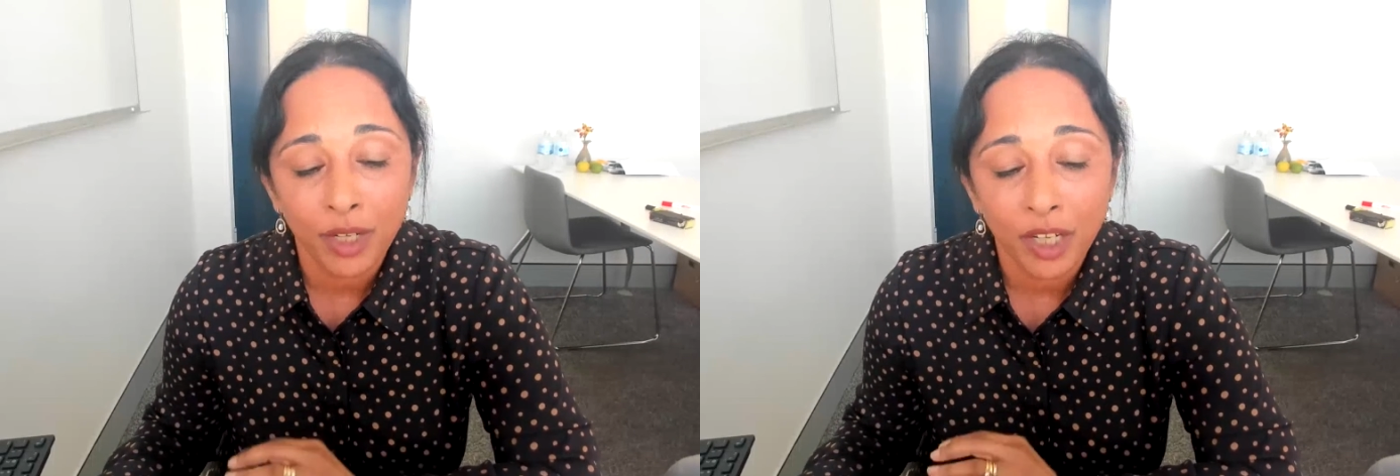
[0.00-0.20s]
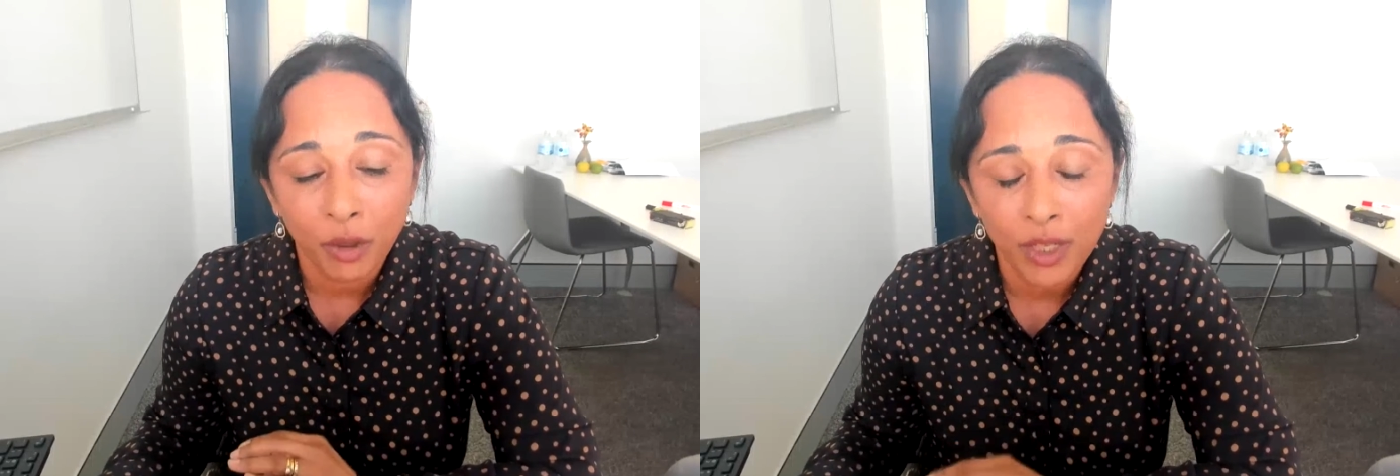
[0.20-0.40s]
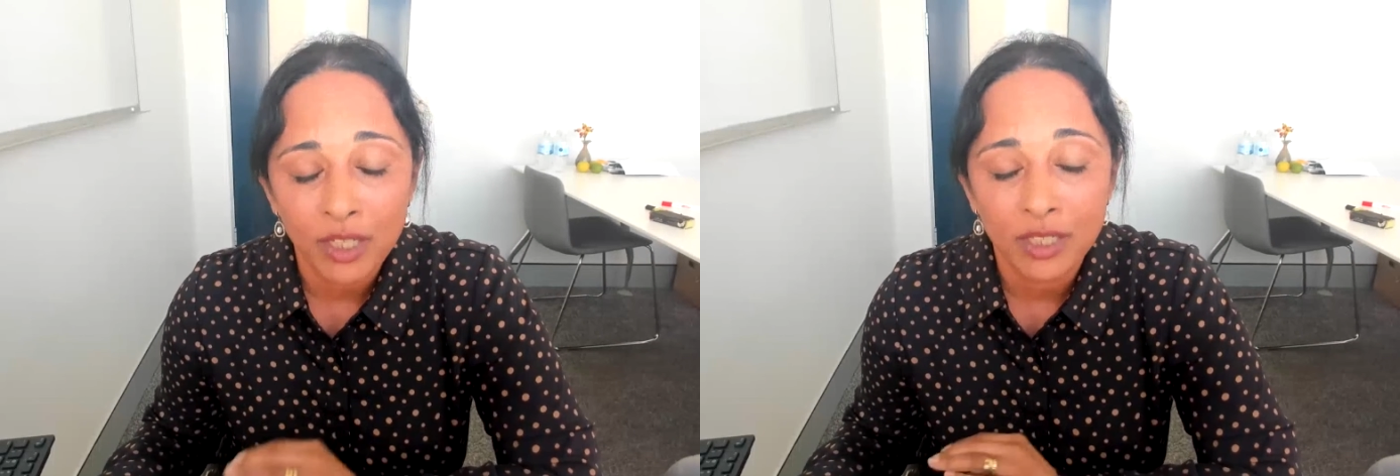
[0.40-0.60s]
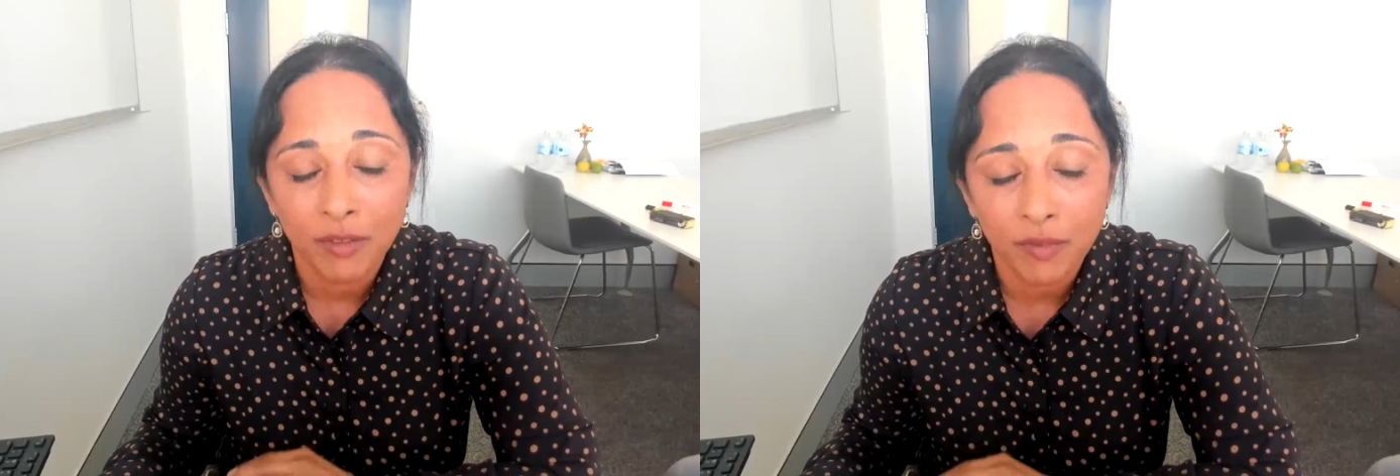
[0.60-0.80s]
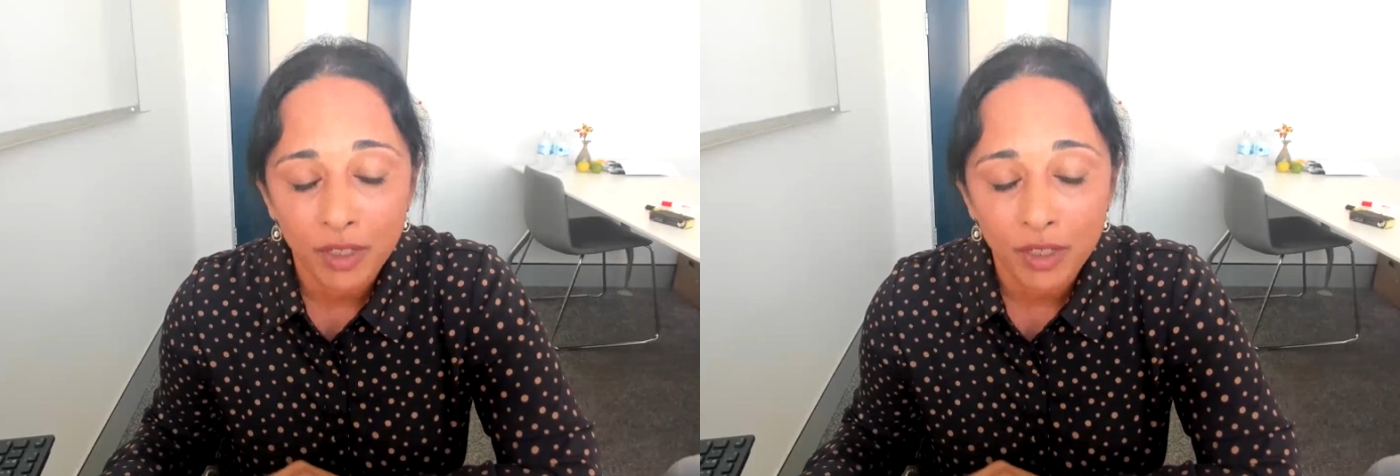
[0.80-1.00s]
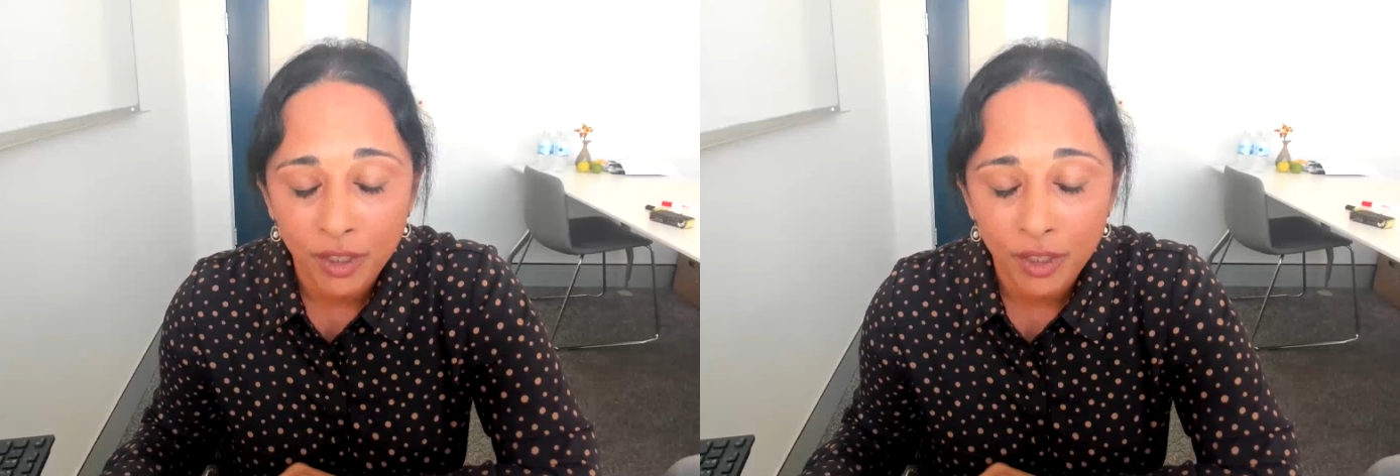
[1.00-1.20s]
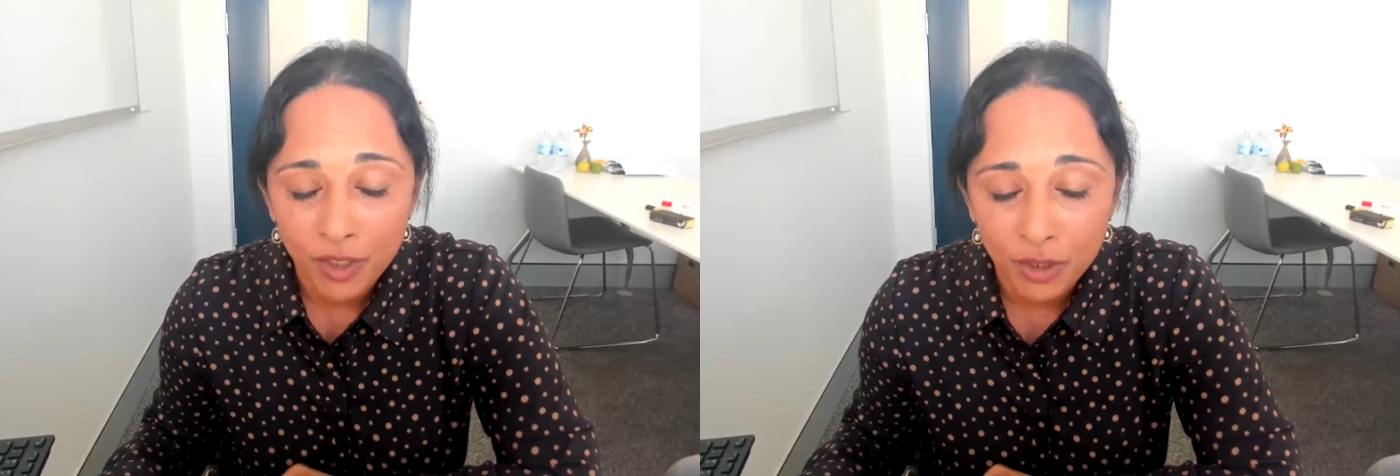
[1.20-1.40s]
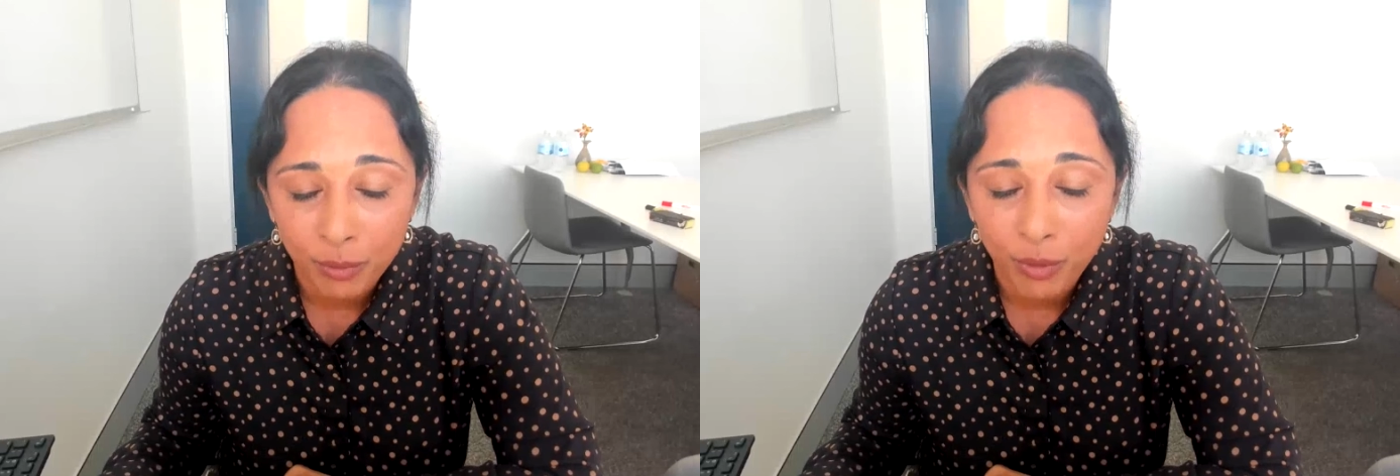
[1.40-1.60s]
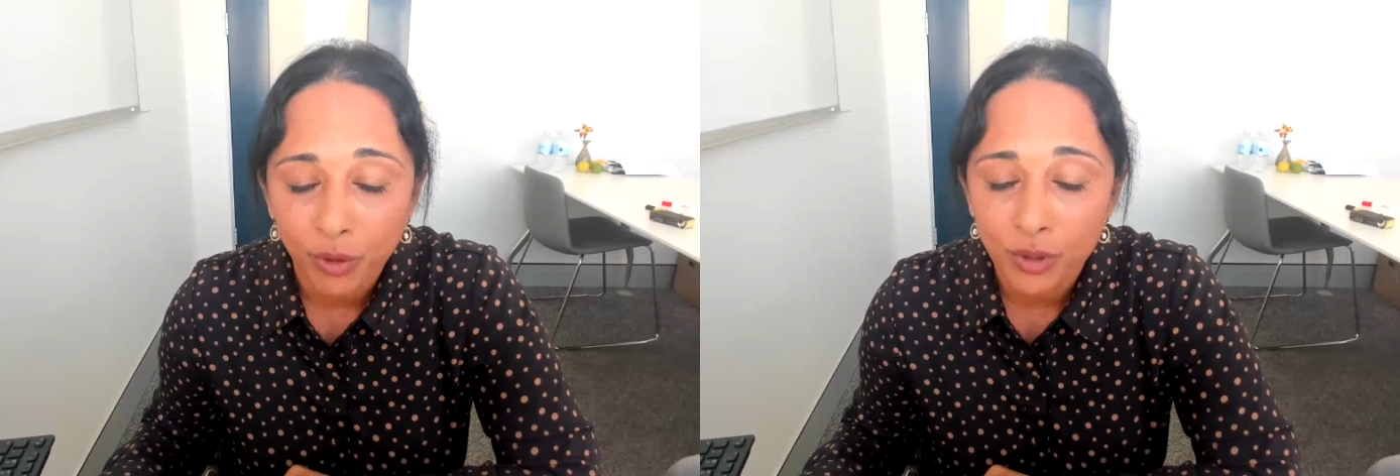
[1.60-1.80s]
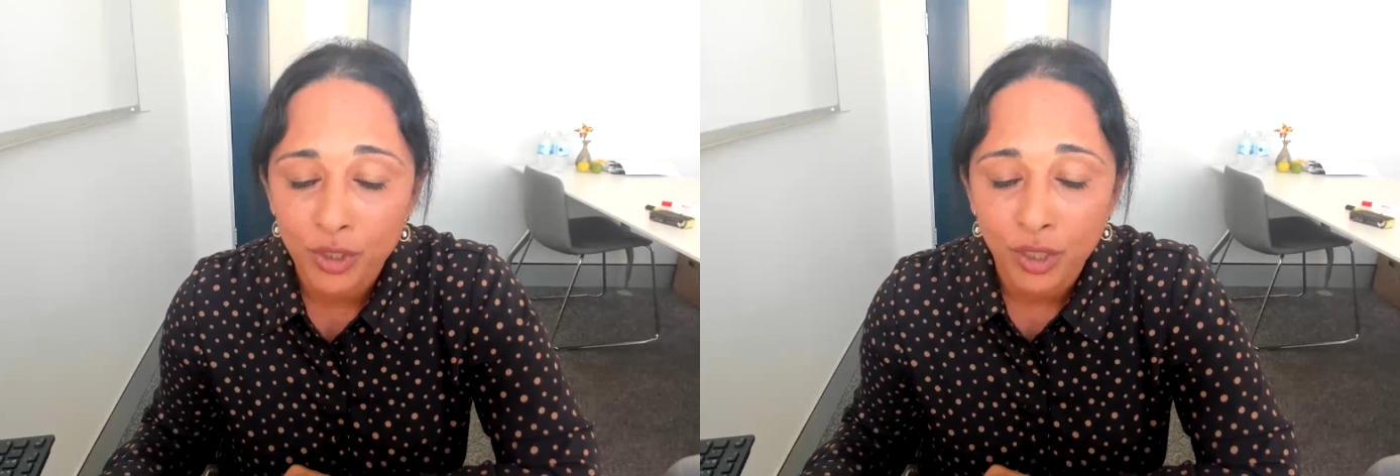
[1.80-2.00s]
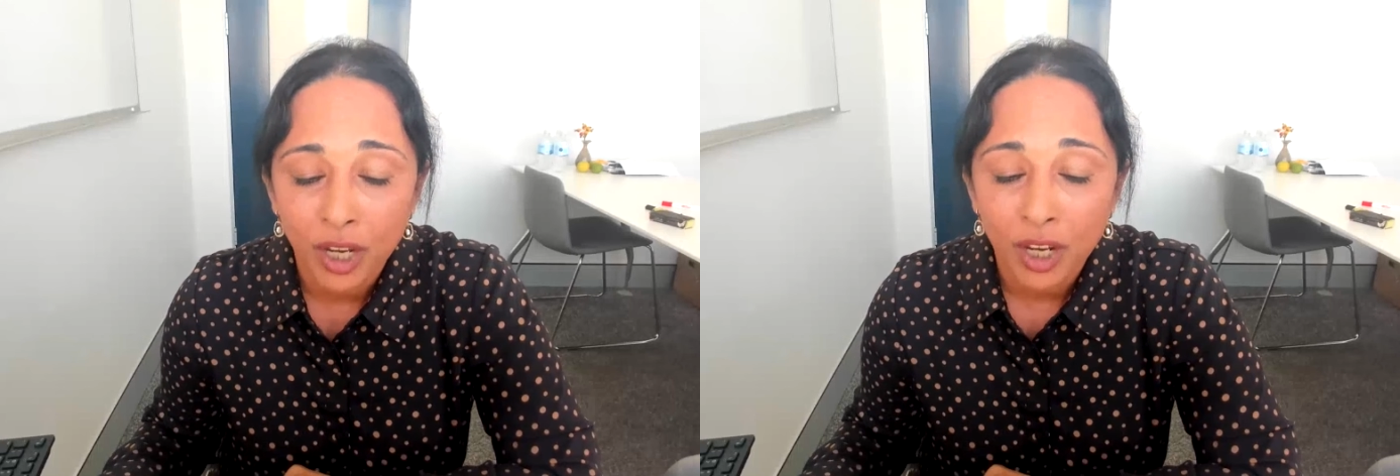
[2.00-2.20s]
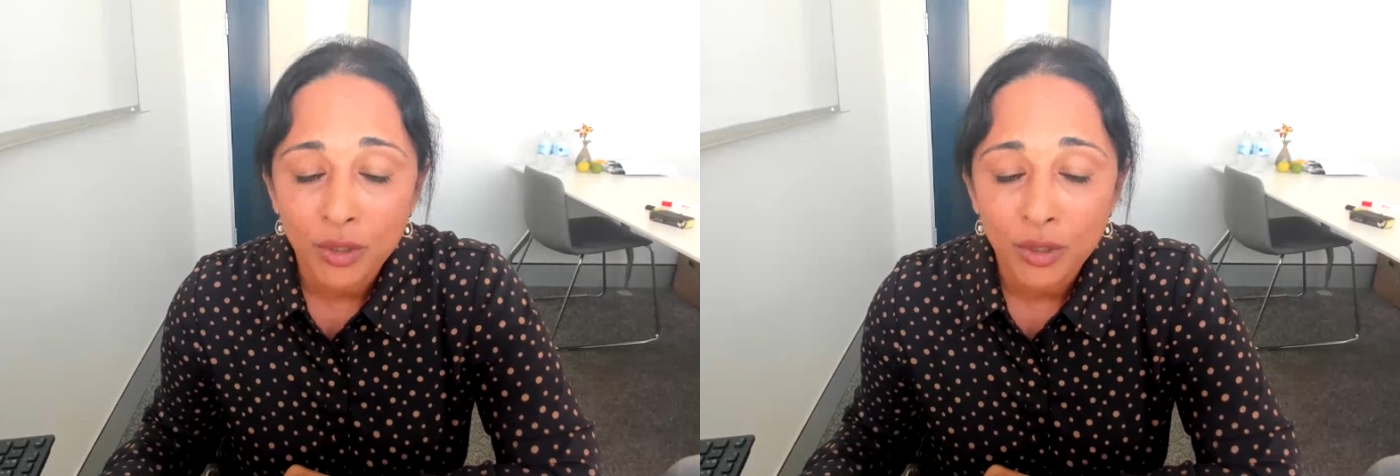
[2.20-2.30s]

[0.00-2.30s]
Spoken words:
will increase the efficacy of this approach